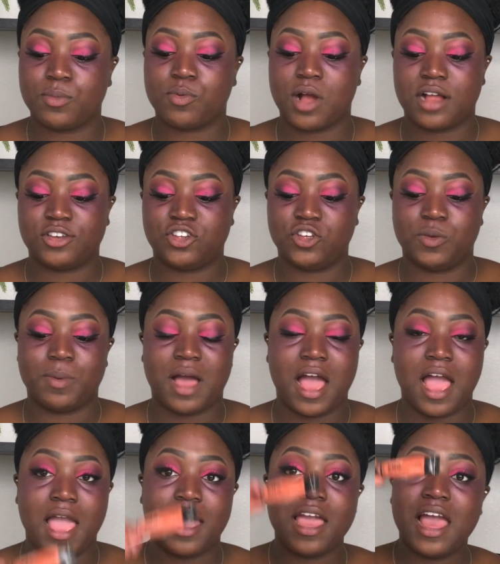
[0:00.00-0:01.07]
brought to you
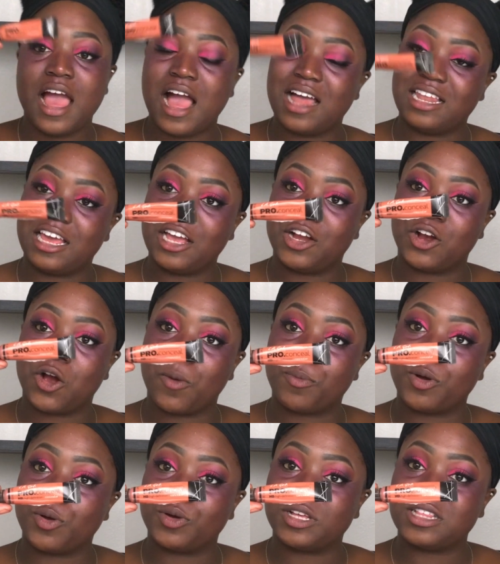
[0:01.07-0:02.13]
by LA Girl
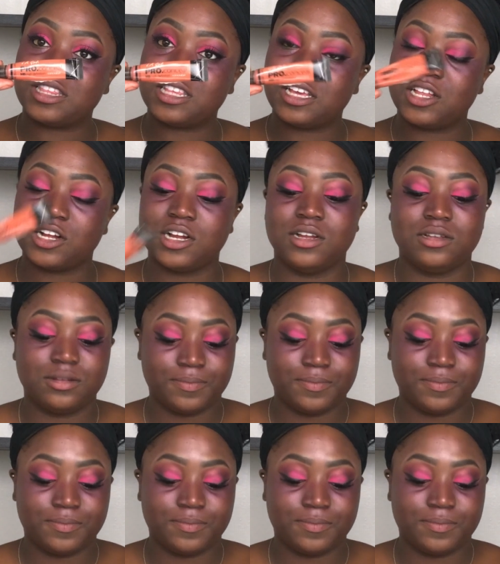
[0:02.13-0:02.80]
Pro Concealer.